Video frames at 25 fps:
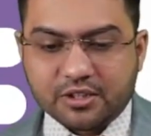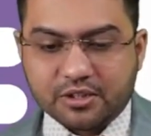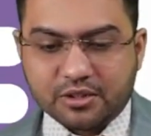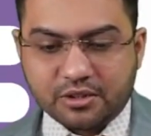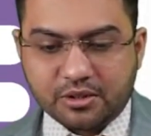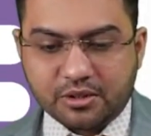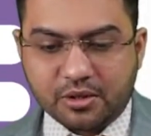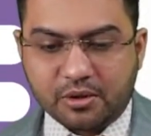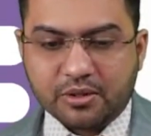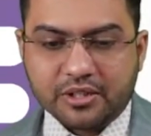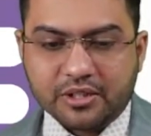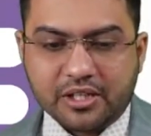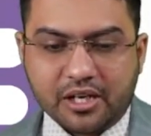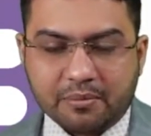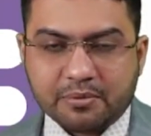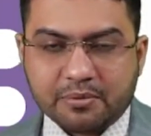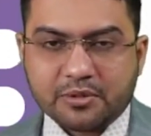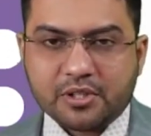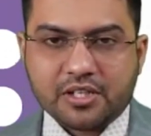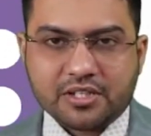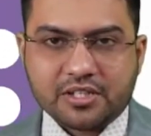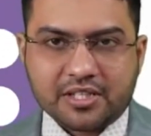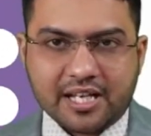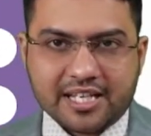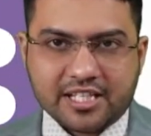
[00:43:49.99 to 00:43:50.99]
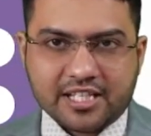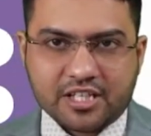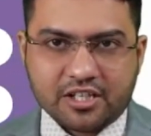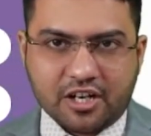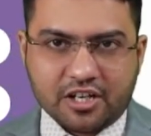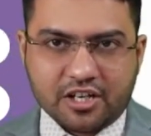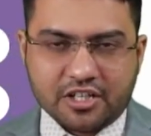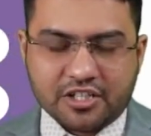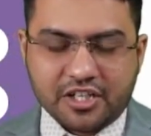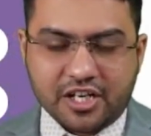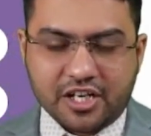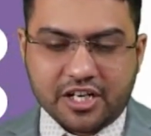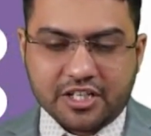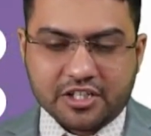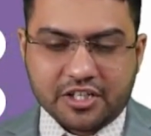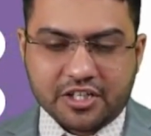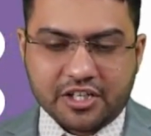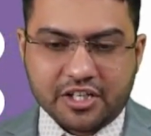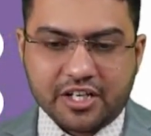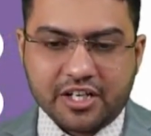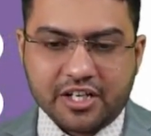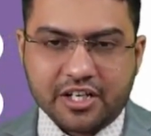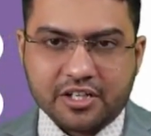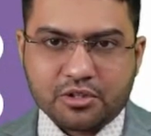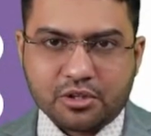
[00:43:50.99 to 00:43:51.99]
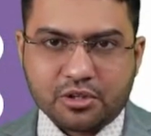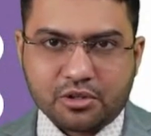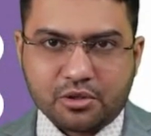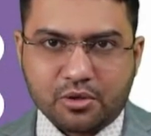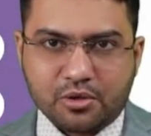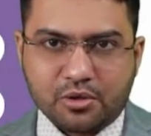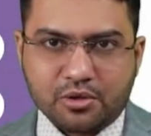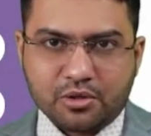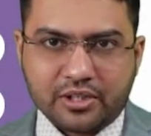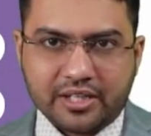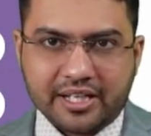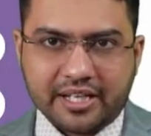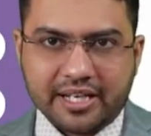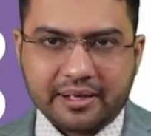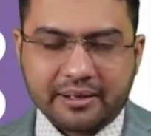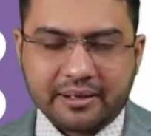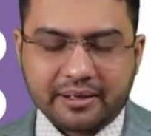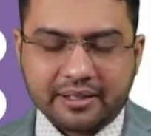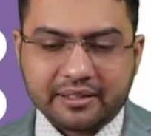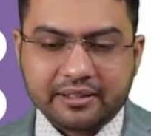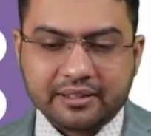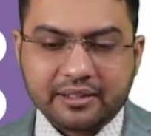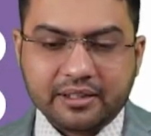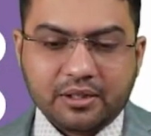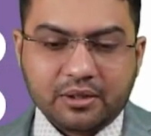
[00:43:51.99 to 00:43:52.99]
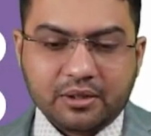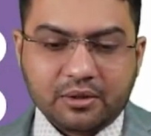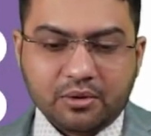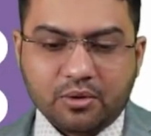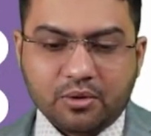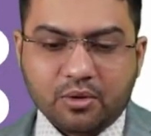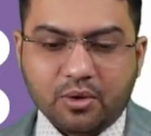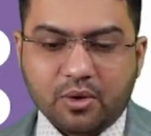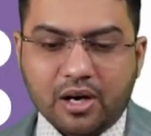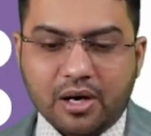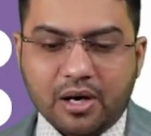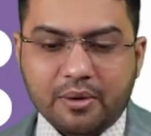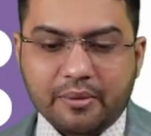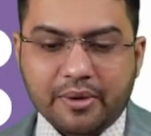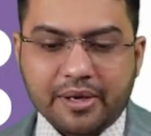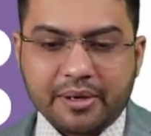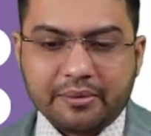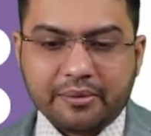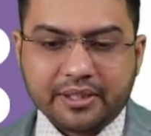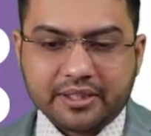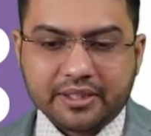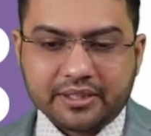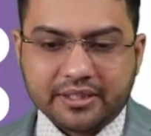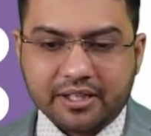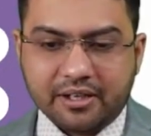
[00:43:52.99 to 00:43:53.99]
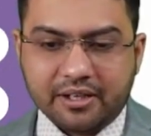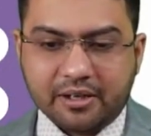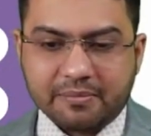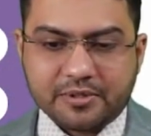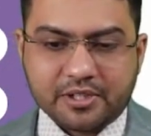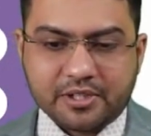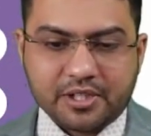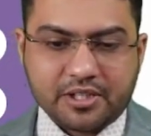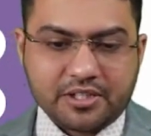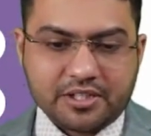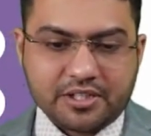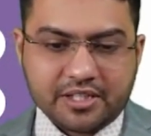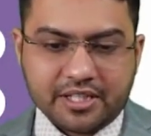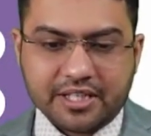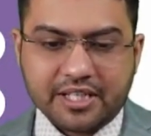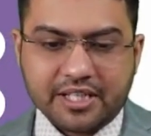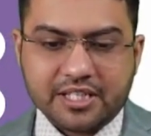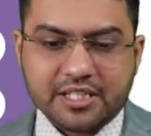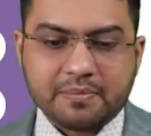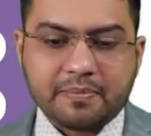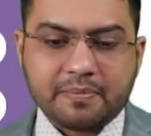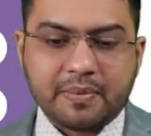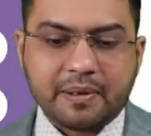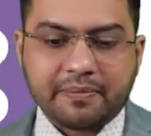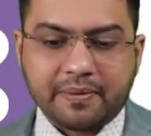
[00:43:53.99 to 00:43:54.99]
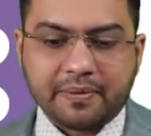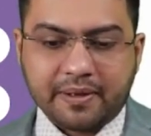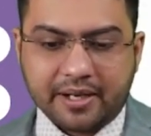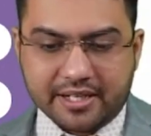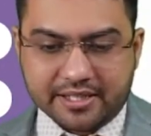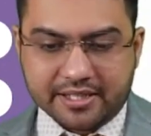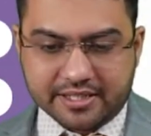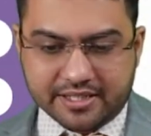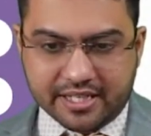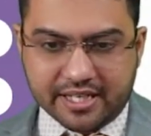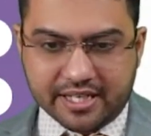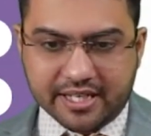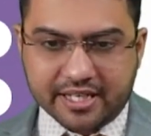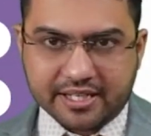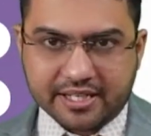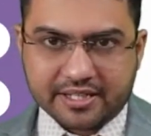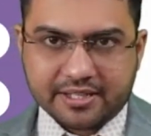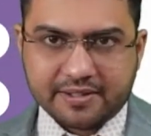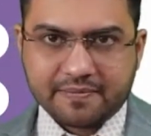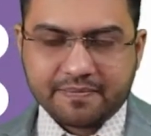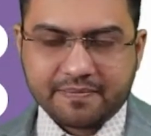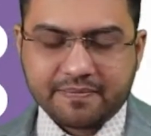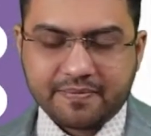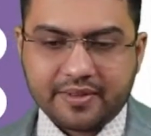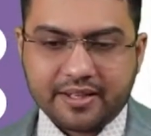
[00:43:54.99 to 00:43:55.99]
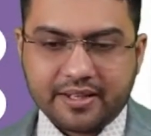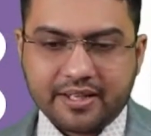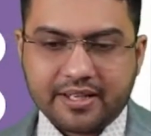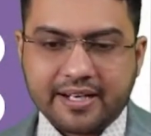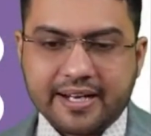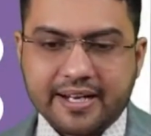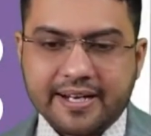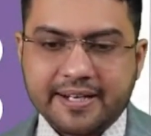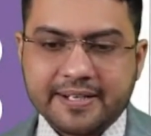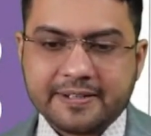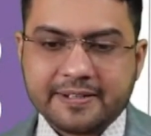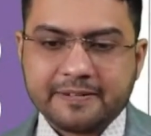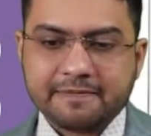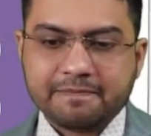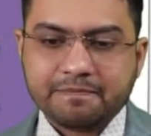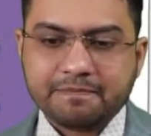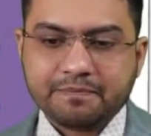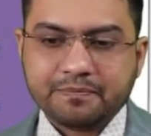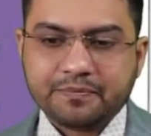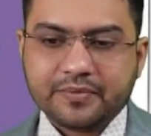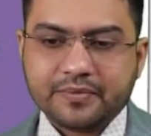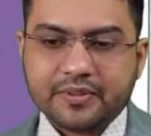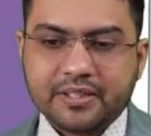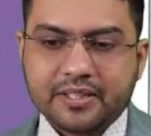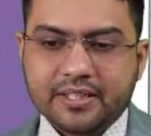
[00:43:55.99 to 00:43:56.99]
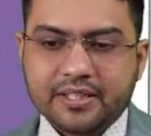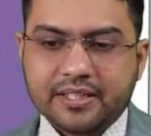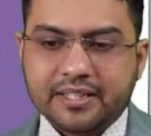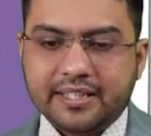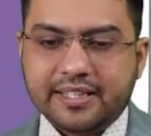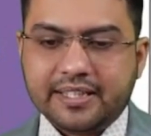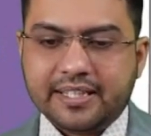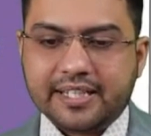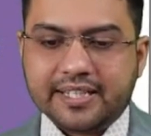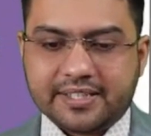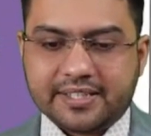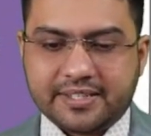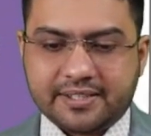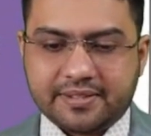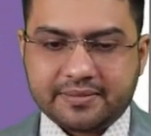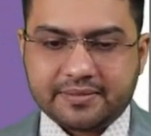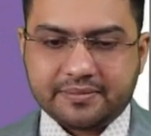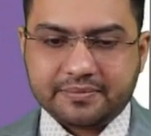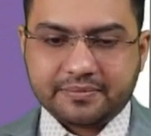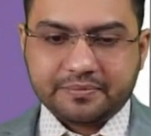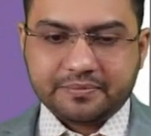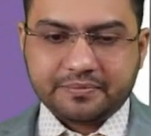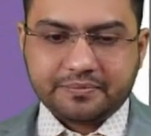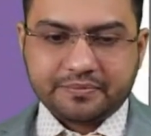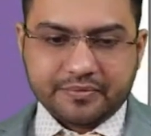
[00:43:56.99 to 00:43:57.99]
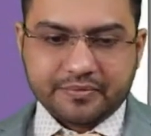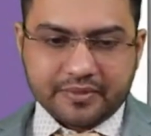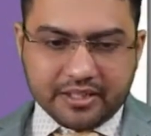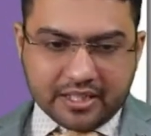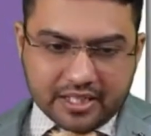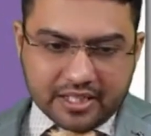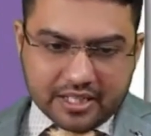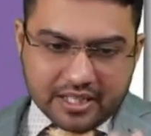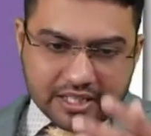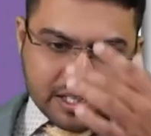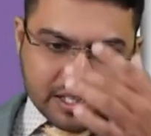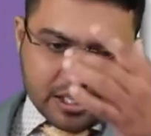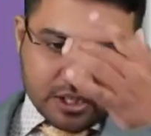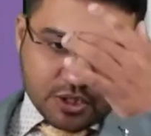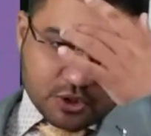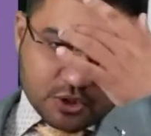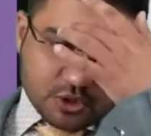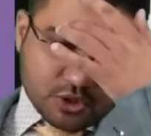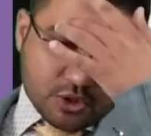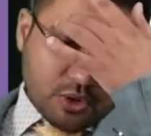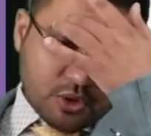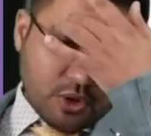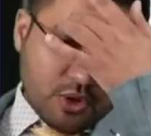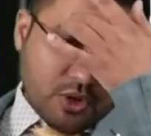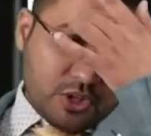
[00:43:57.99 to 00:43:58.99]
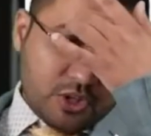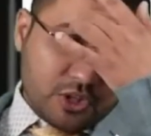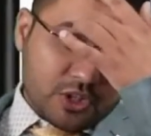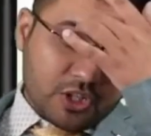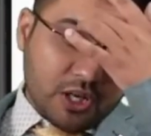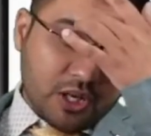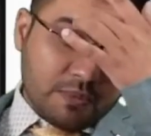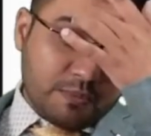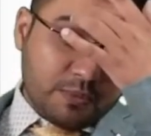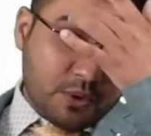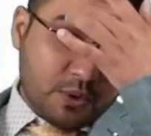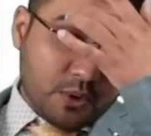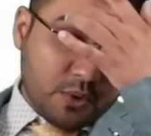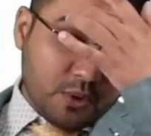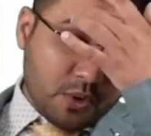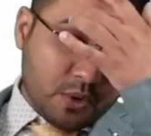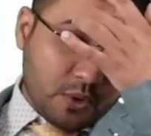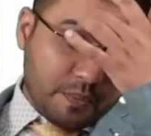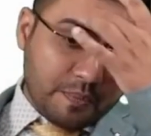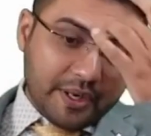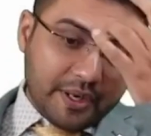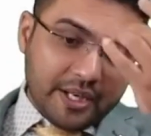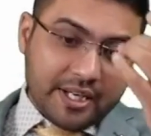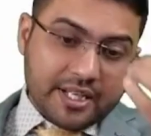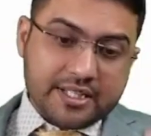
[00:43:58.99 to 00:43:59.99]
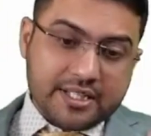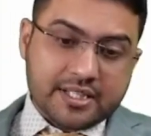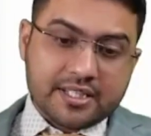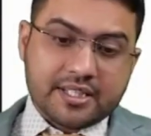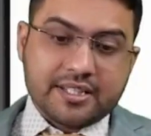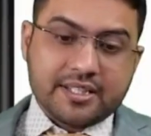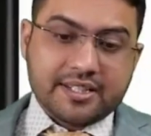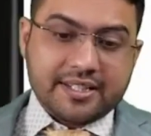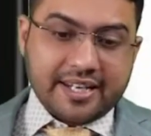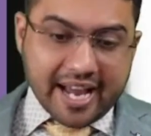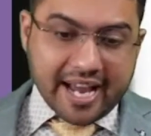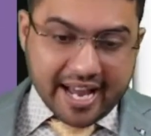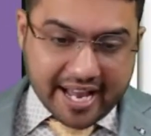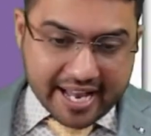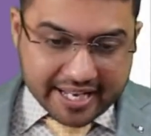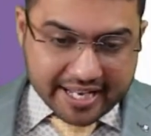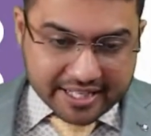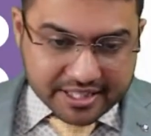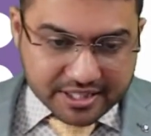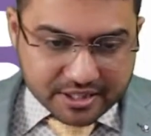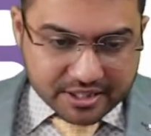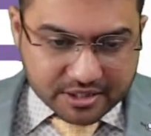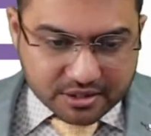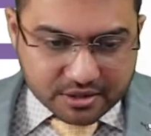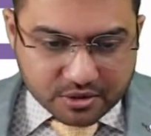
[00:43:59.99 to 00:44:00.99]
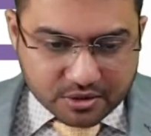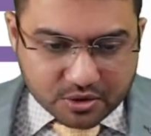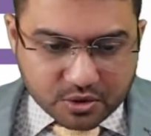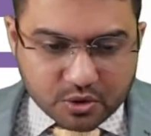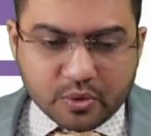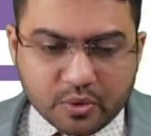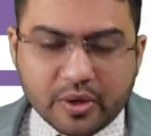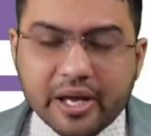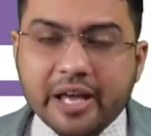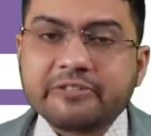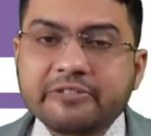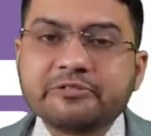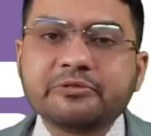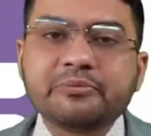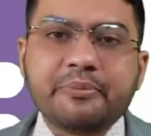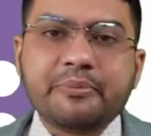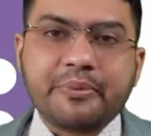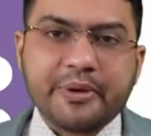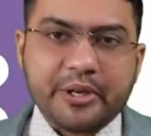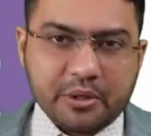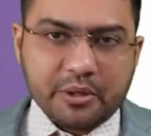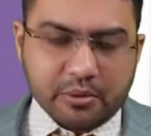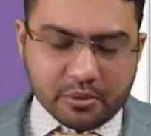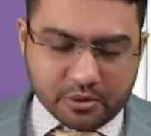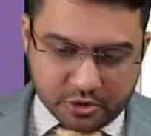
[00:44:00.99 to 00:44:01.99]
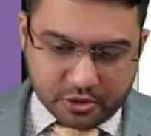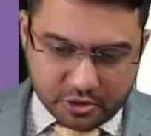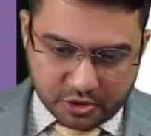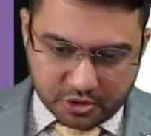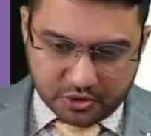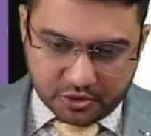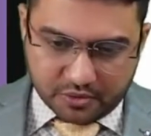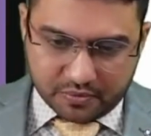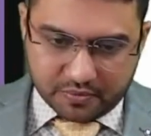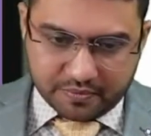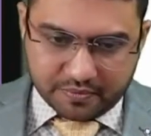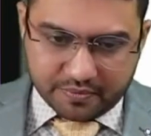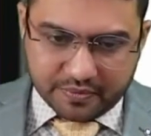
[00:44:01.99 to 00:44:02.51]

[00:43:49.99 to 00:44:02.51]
No, the options has not changed here, so don't go away with the options. It is preference shares, right? Yes. So loans up to rupees dash to FPOs,